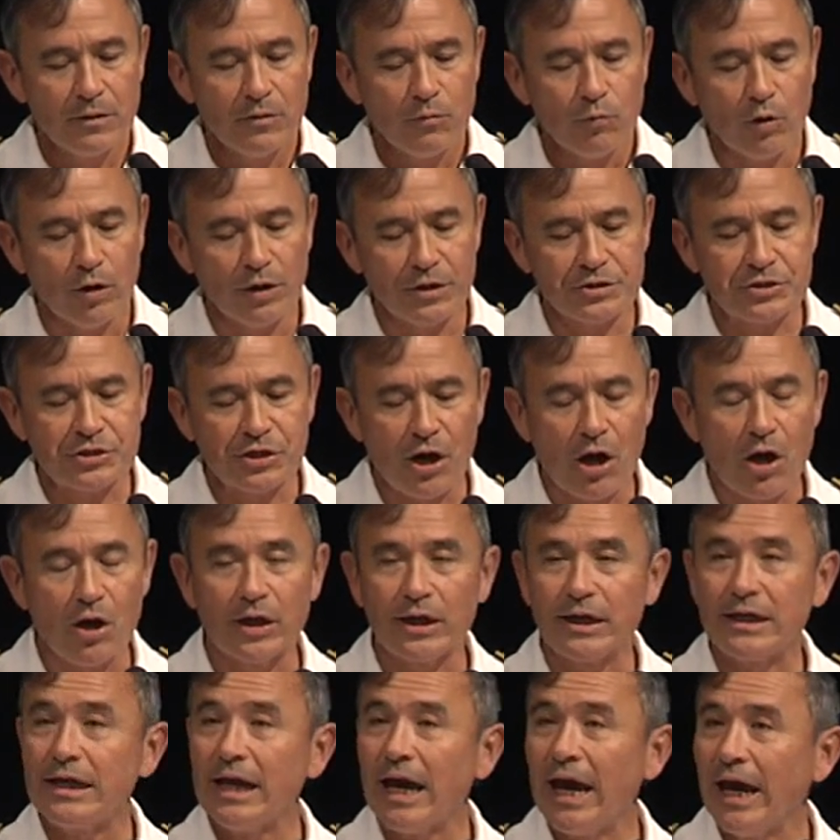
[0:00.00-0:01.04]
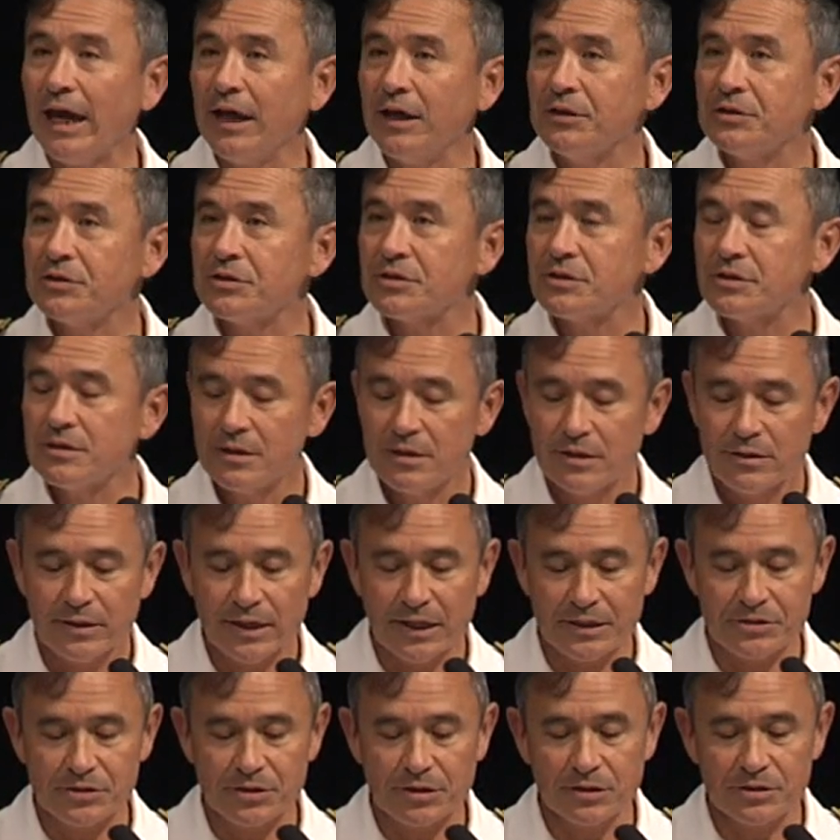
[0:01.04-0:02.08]
We're installing CANES,
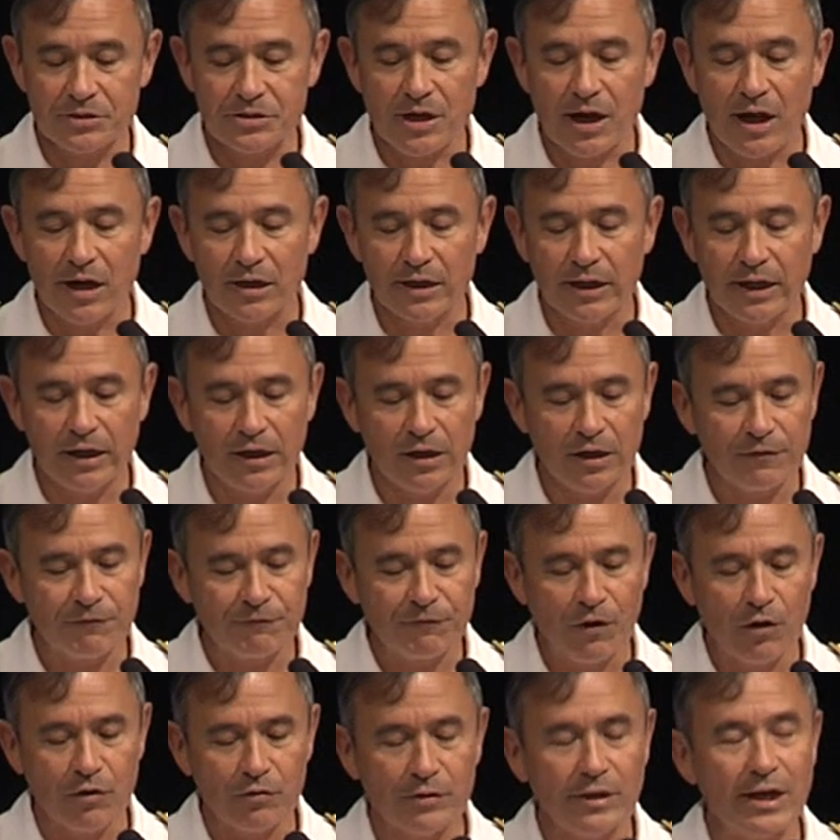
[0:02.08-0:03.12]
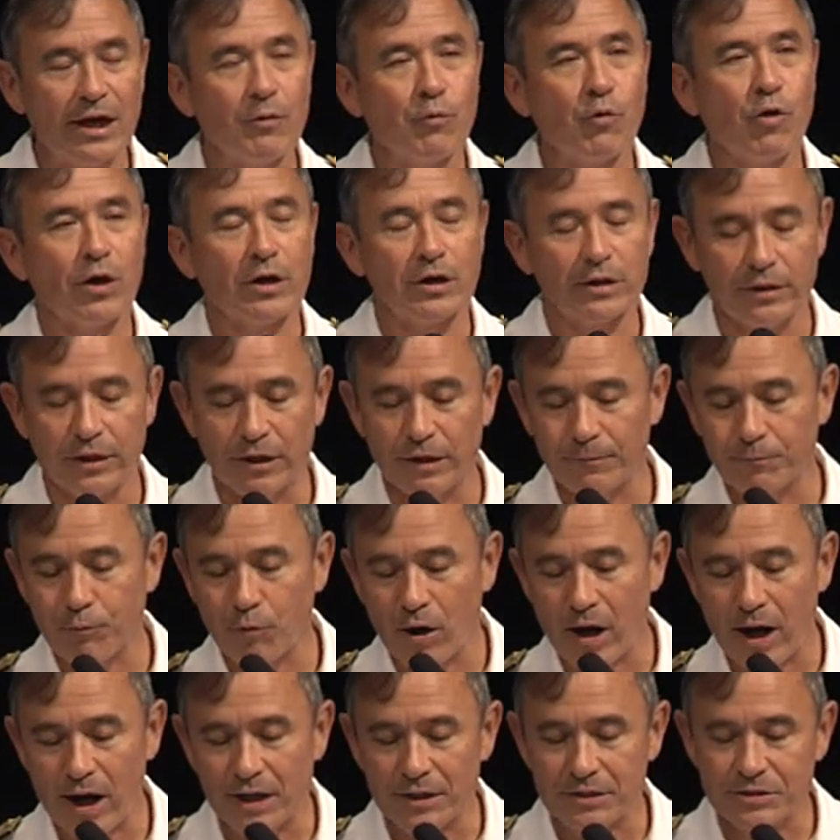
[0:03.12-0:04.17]
that's consolidated afloat network and
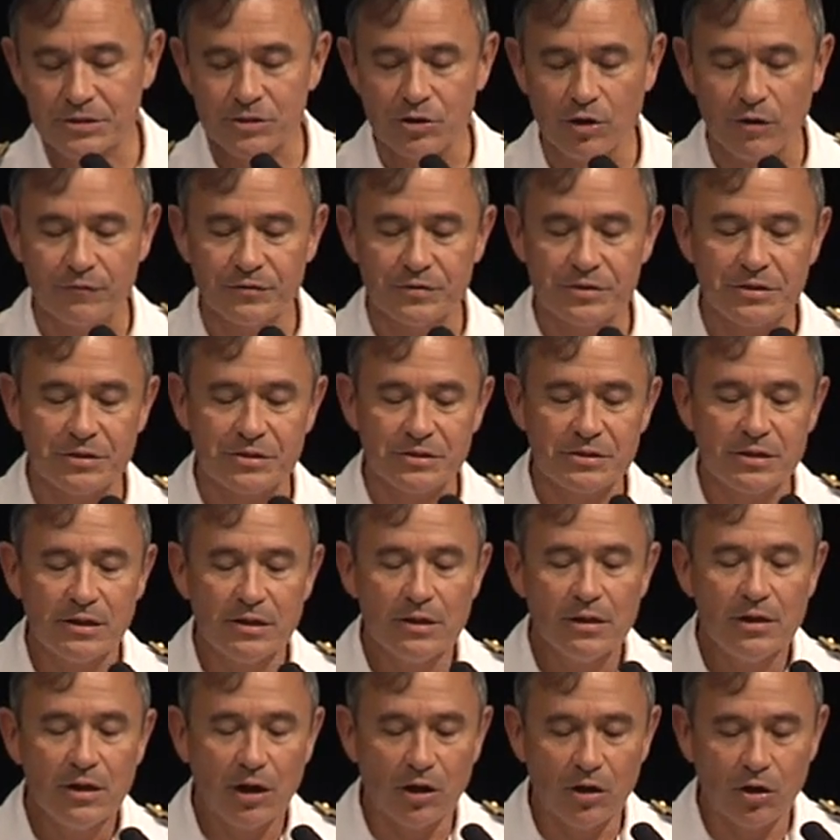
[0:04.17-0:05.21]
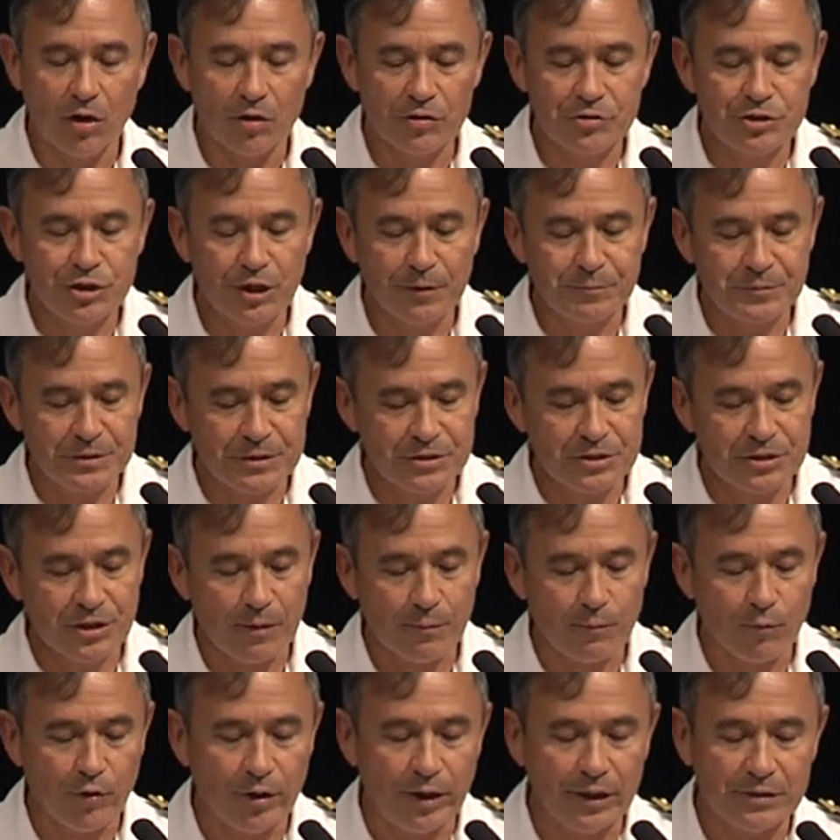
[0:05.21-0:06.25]
enterprise services on our ships and
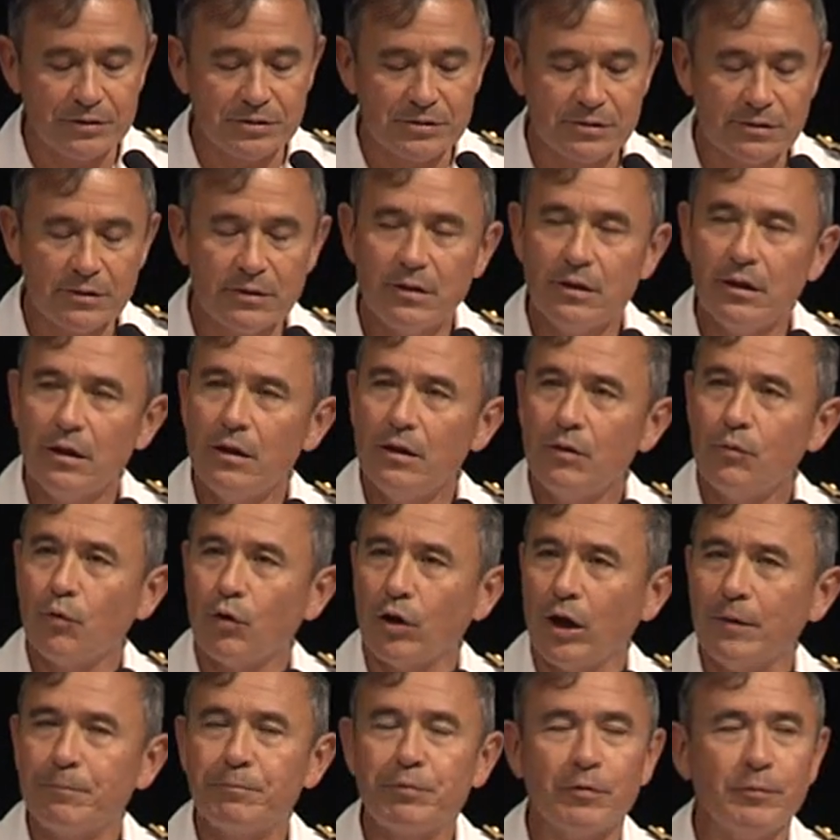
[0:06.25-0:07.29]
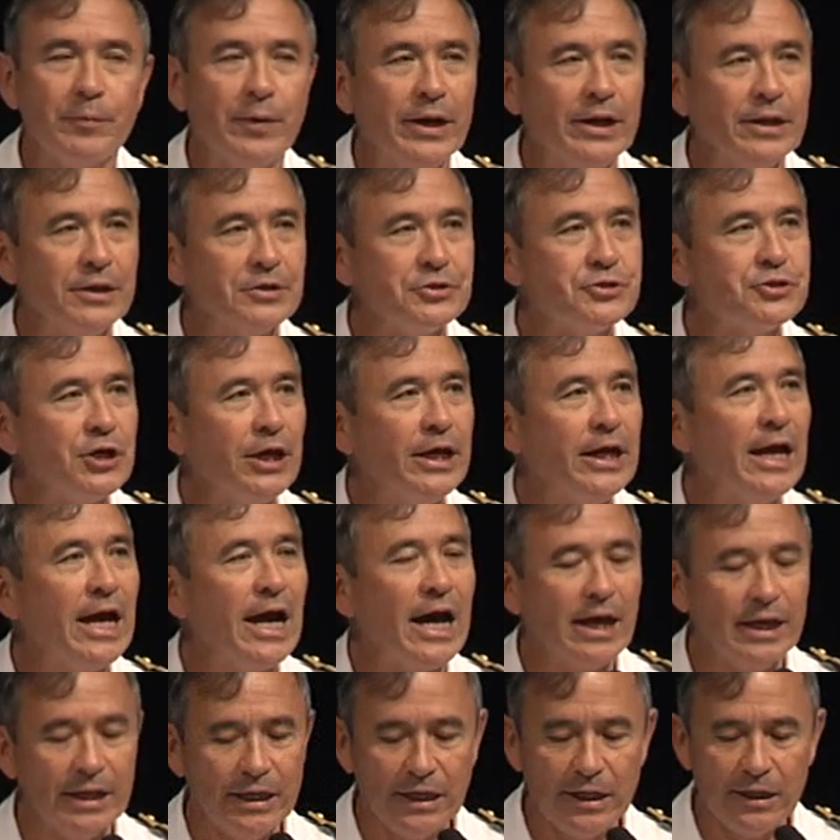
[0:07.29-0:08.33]
submarines. We're implementing
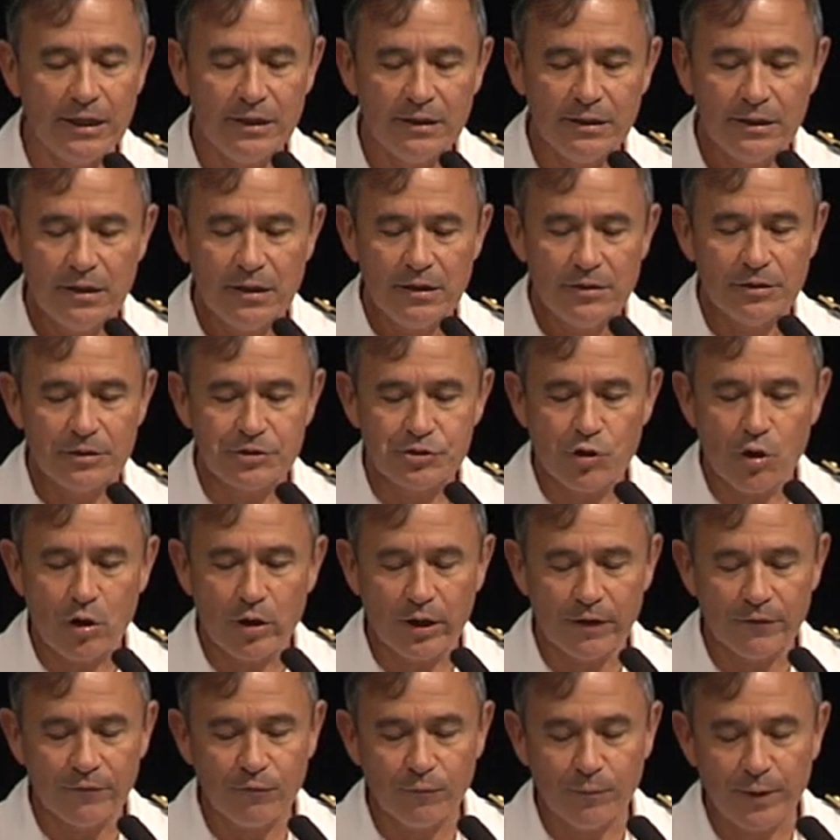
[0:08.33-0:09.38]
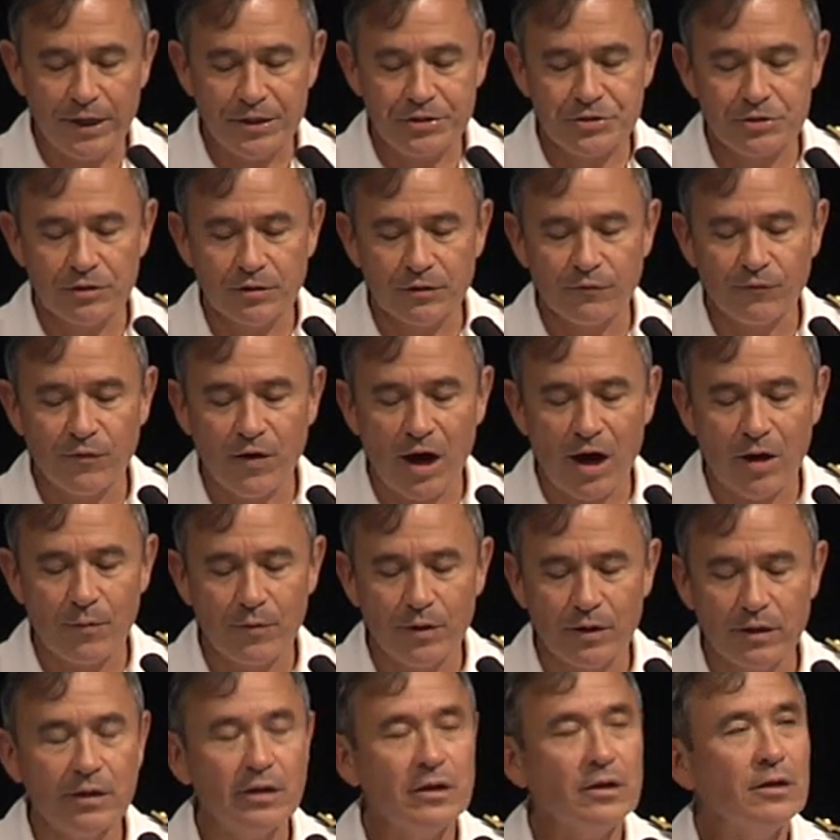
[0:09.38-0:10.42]
JIE, the Joint Information
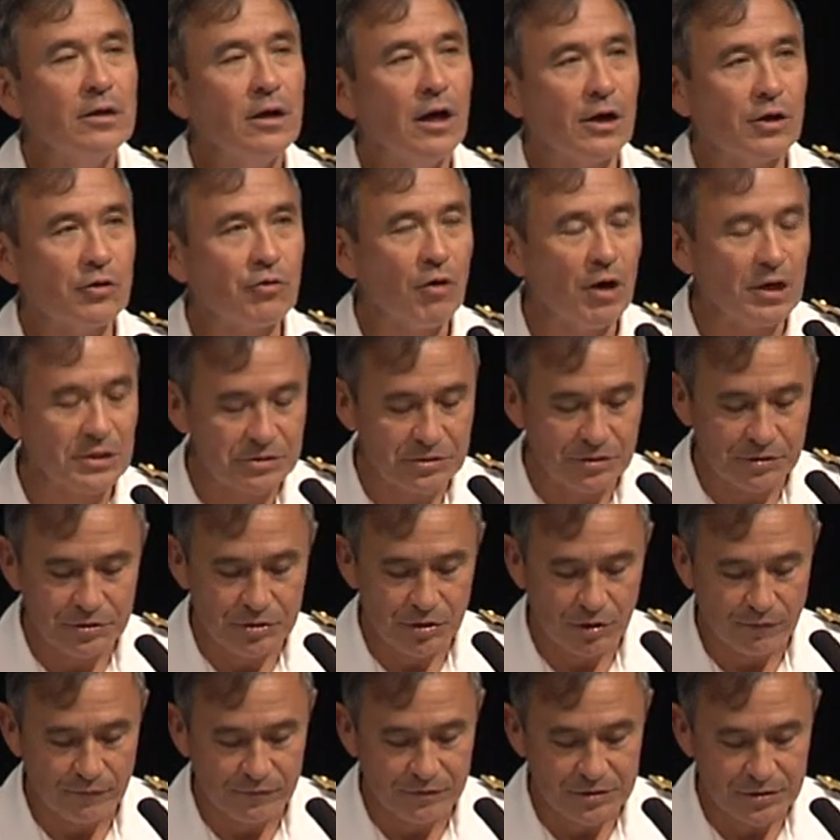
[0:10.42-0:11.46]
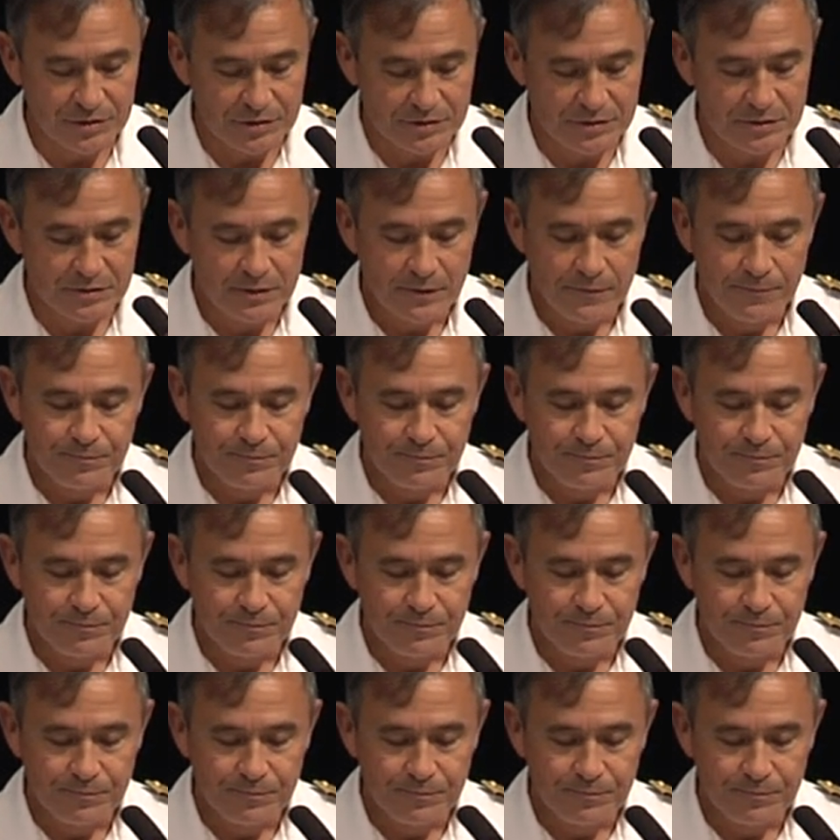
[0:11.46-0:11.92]
Environment, across the services.